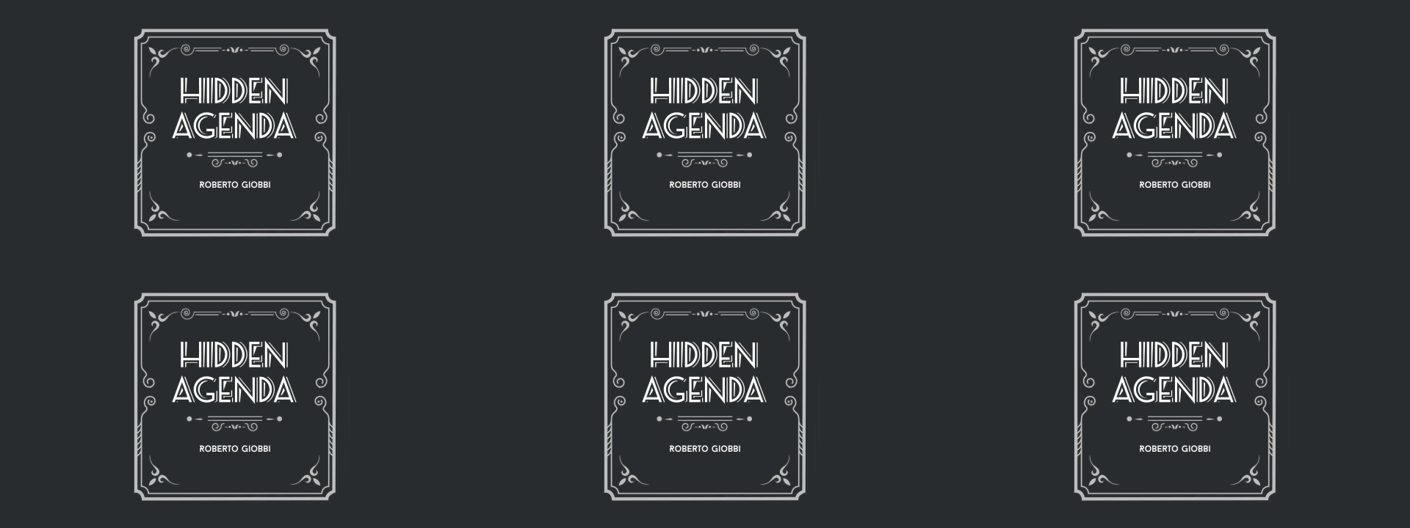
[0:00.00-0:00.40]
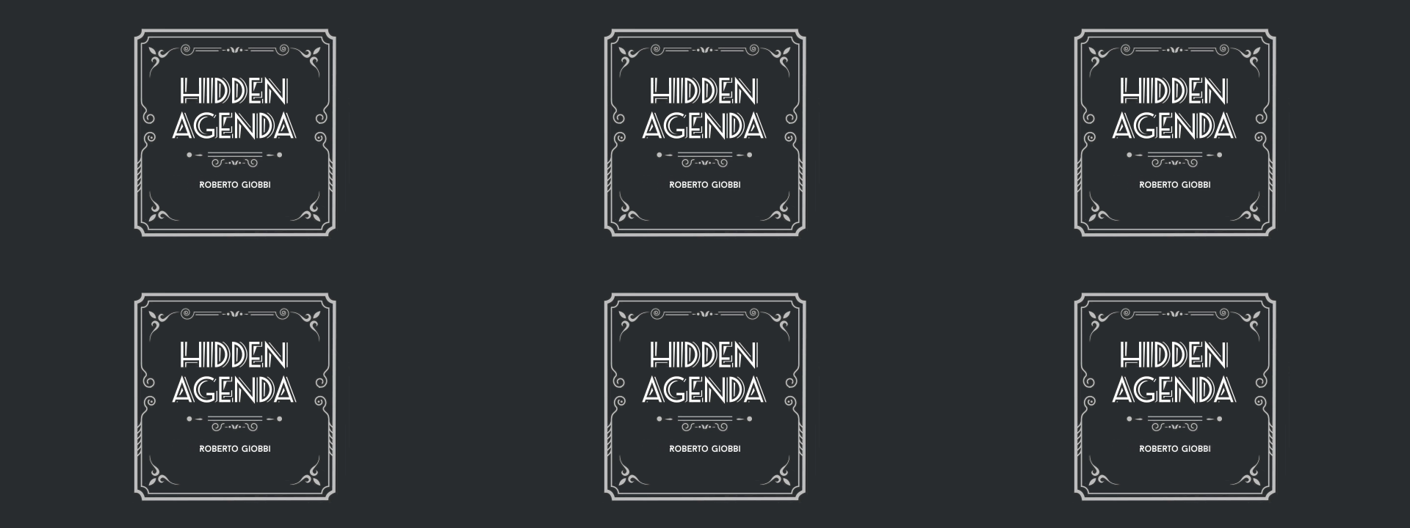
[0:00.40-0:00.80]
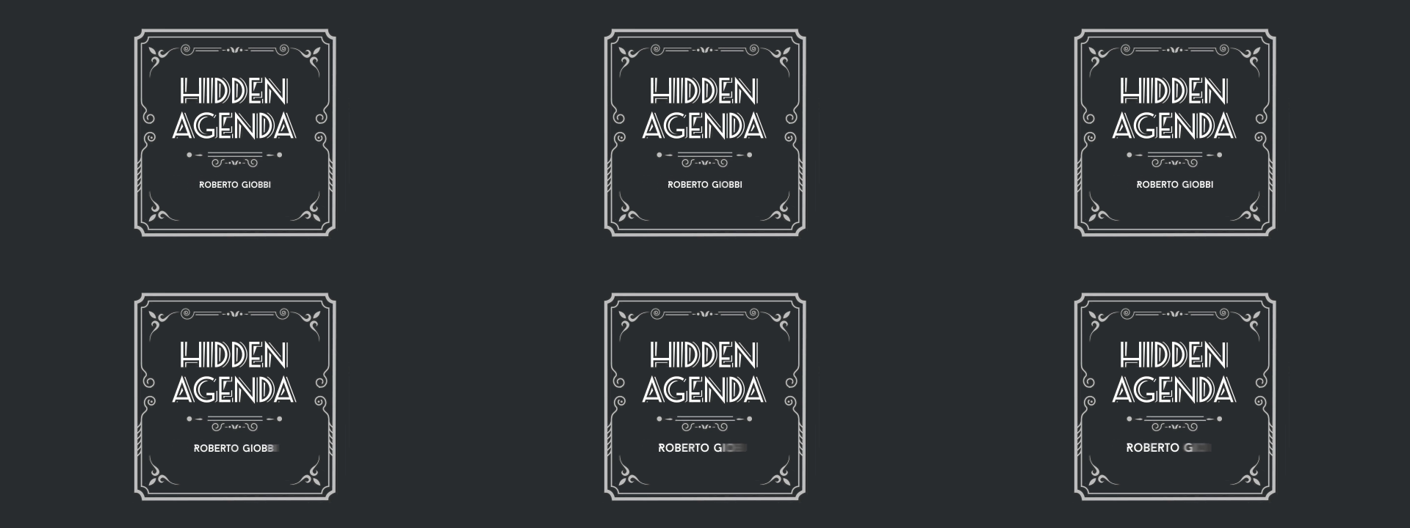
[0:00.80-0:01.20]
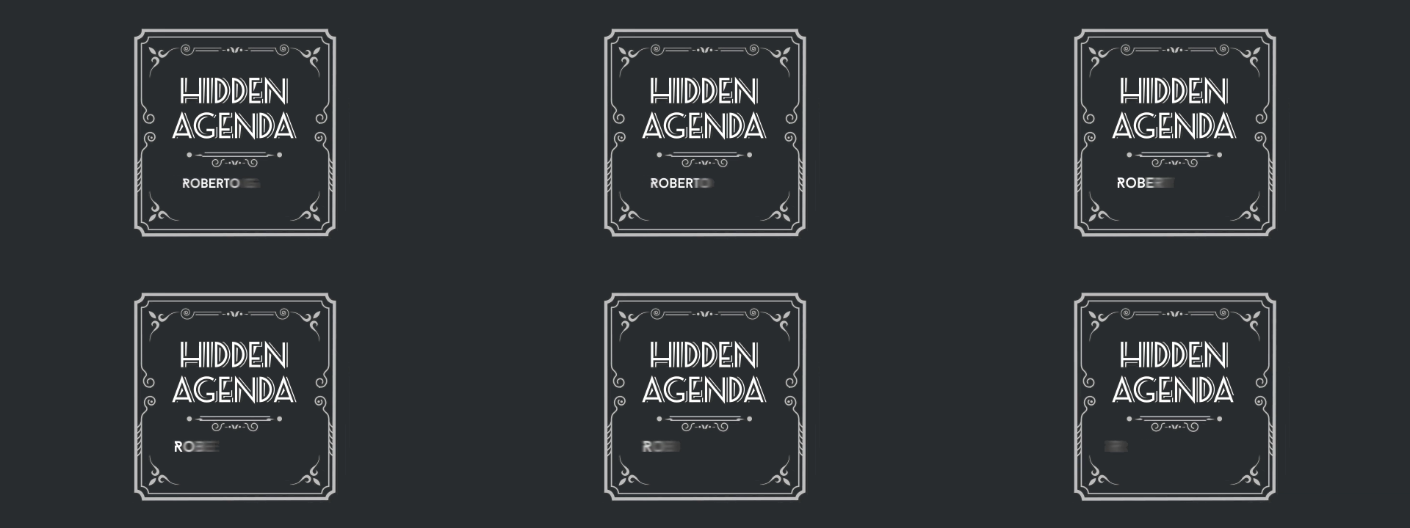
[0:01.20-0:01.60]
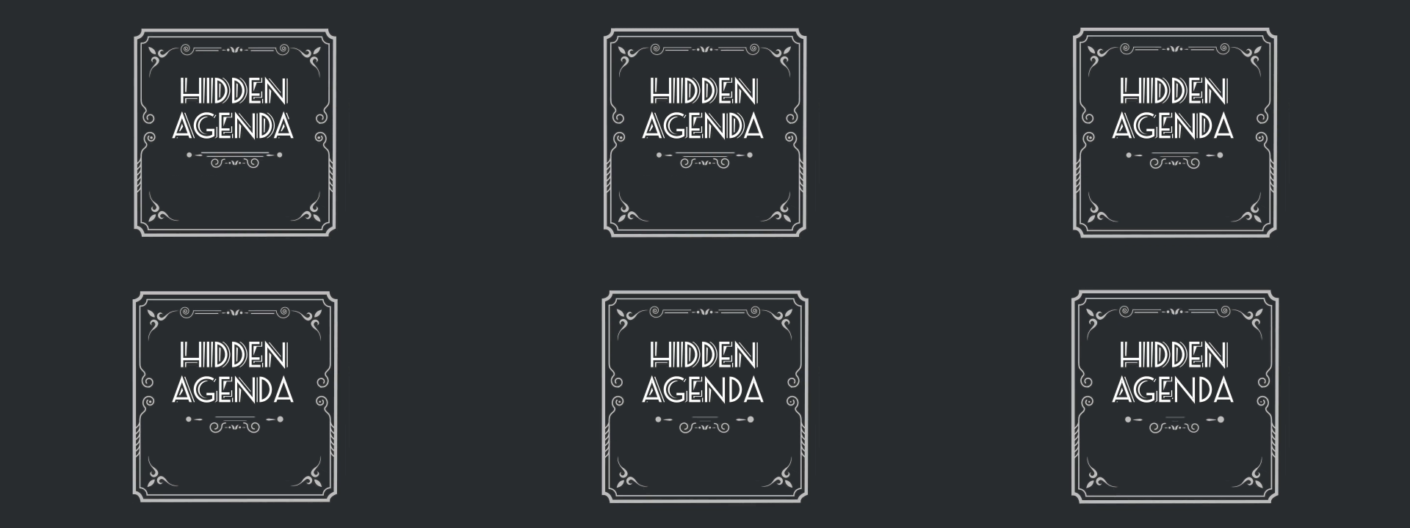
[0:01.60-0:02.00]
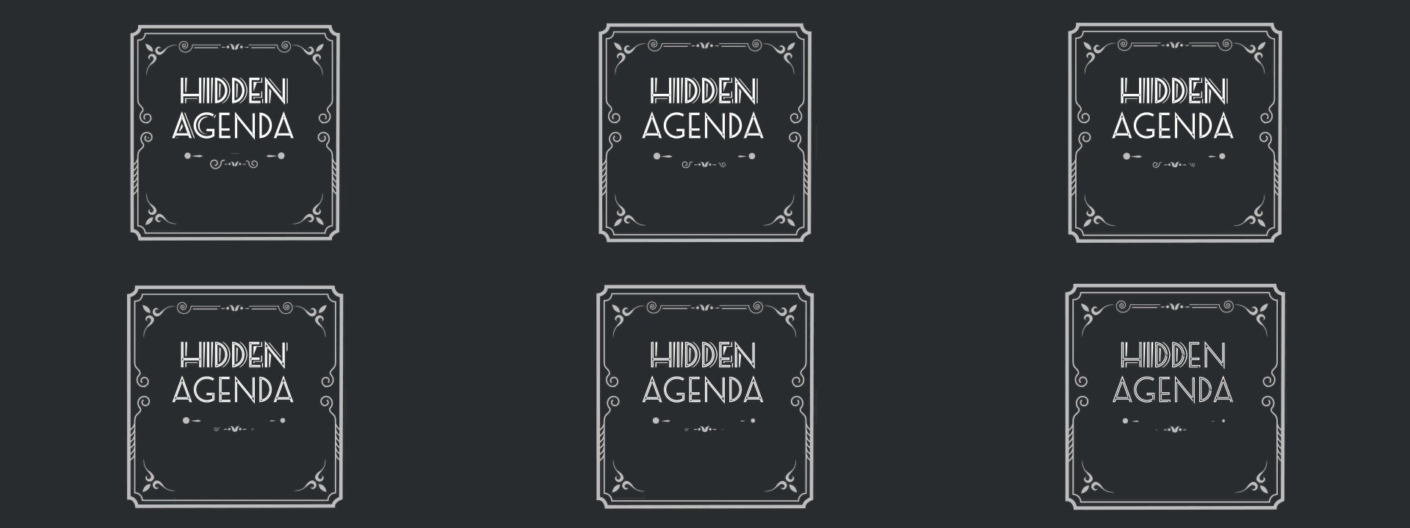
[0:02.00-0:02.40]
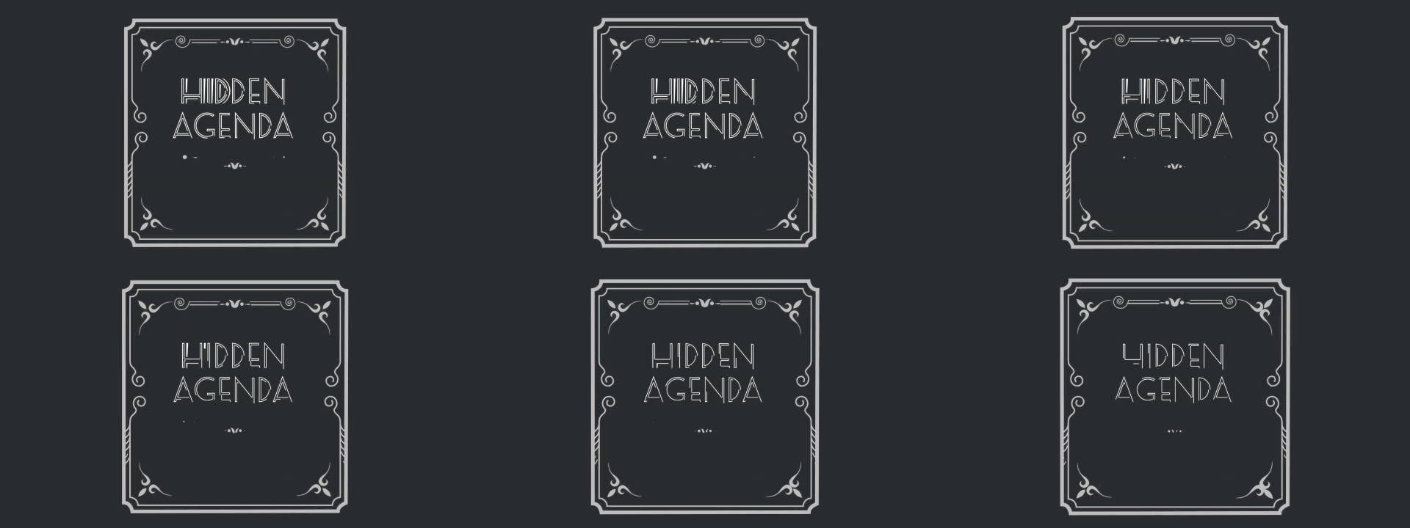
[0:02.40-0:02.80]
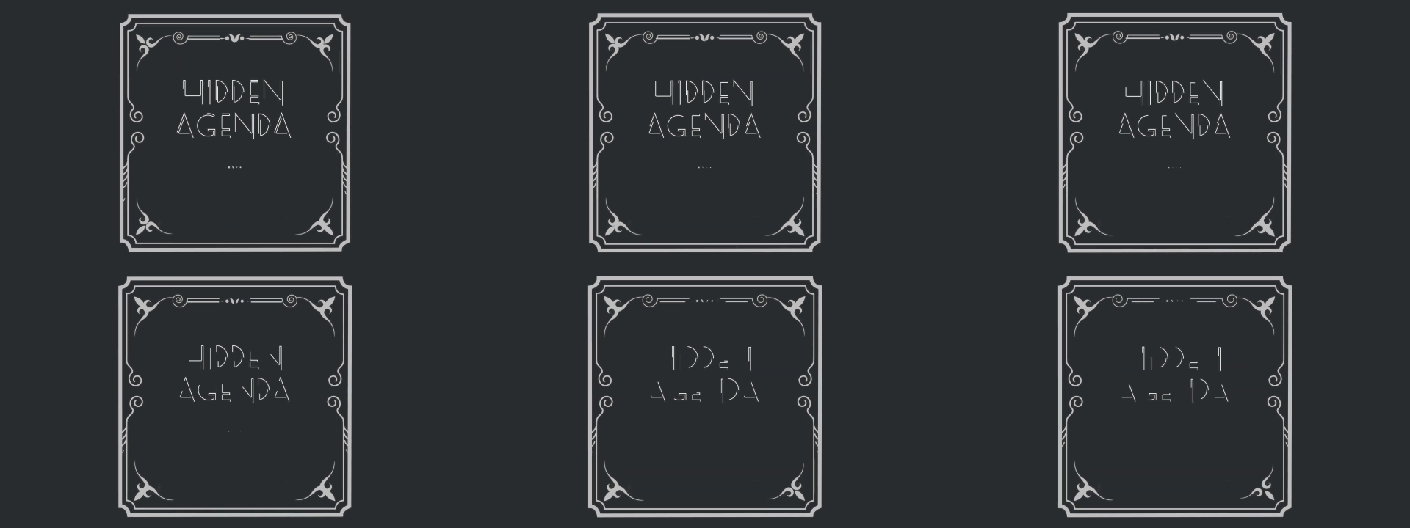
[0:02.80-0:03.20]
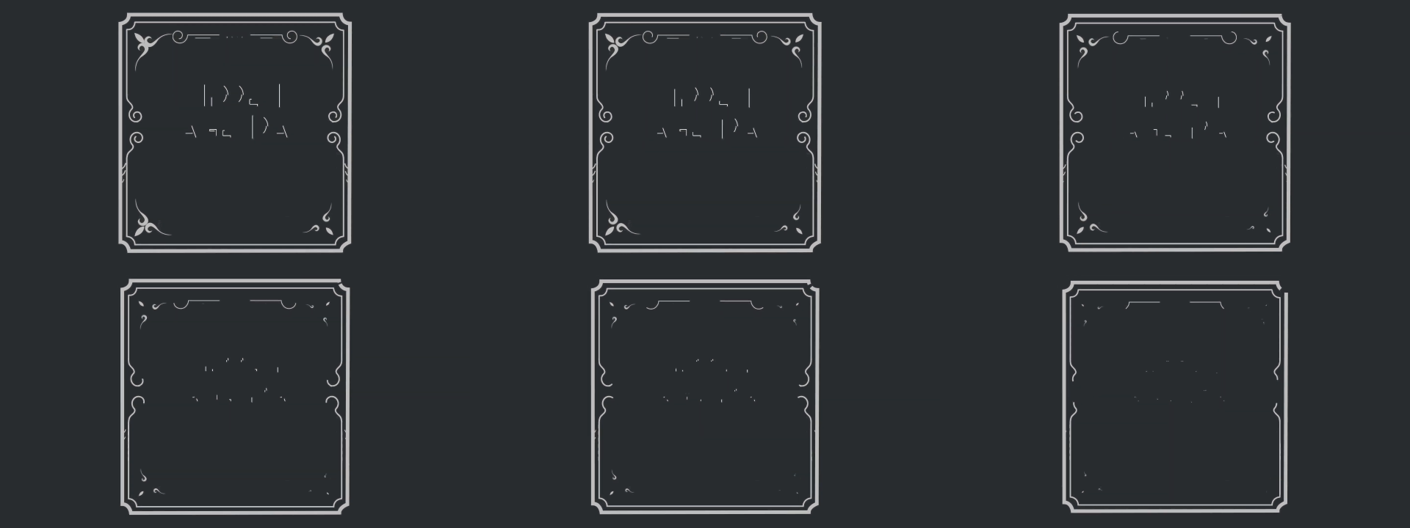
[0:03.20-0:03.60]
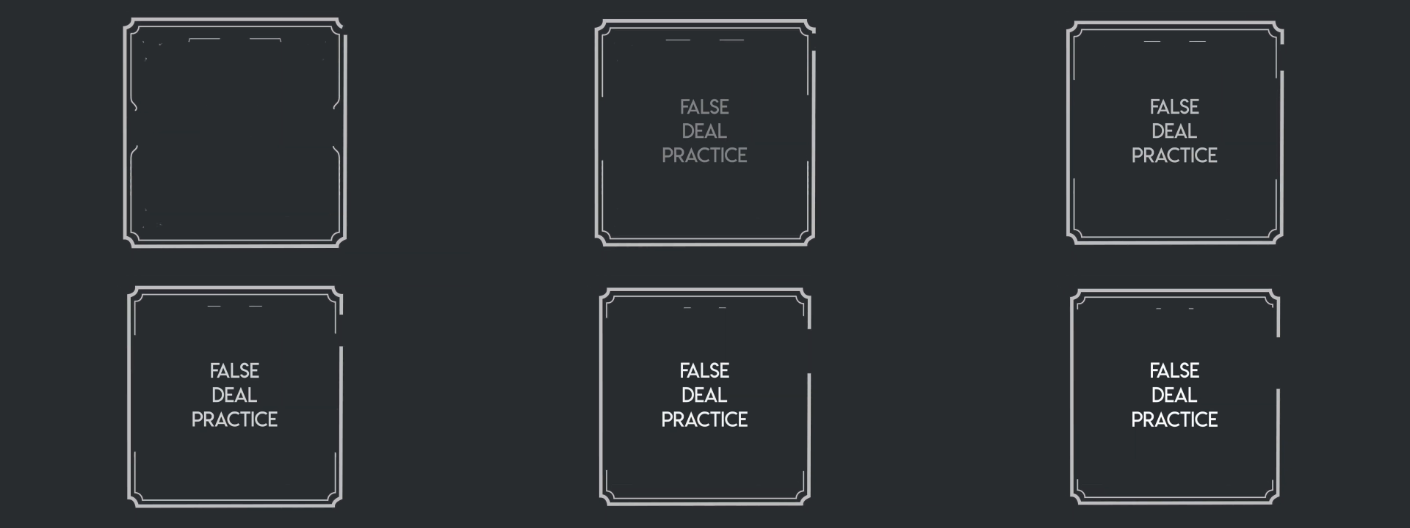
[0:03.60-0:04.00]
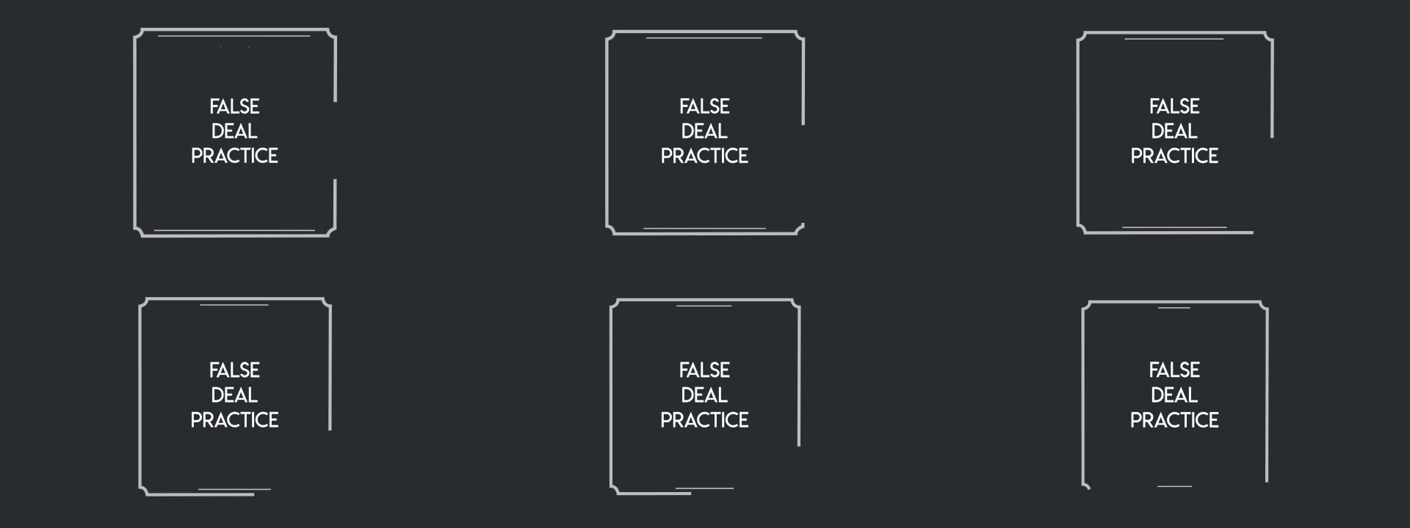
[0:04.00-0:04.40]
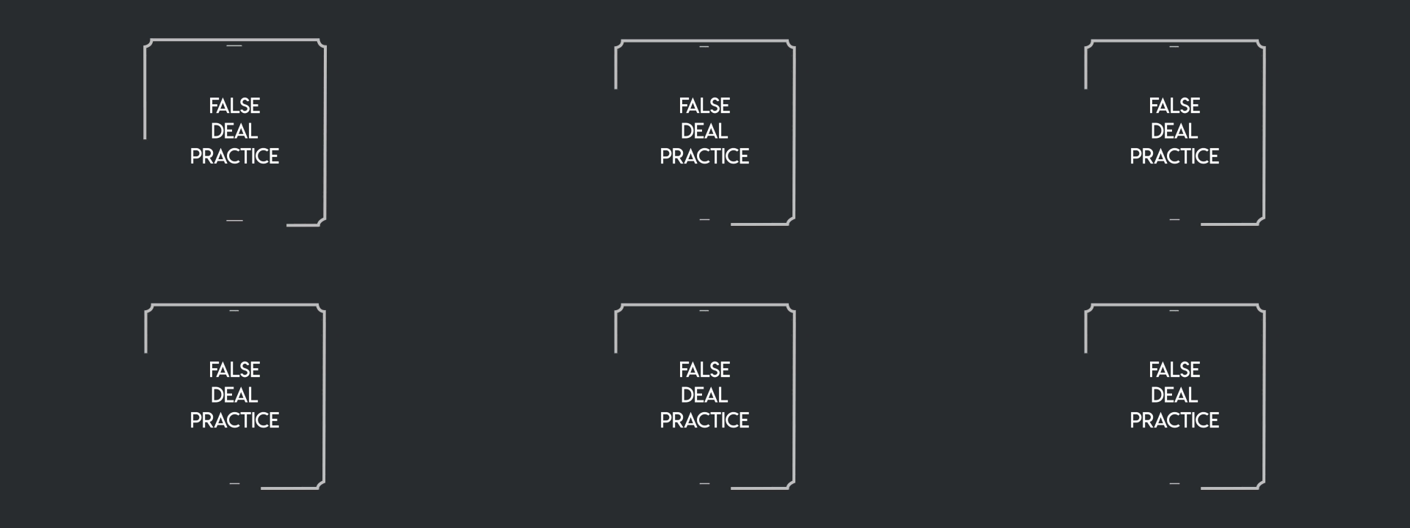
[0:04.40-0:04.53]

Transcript: No face is visible, so there are no lips to read.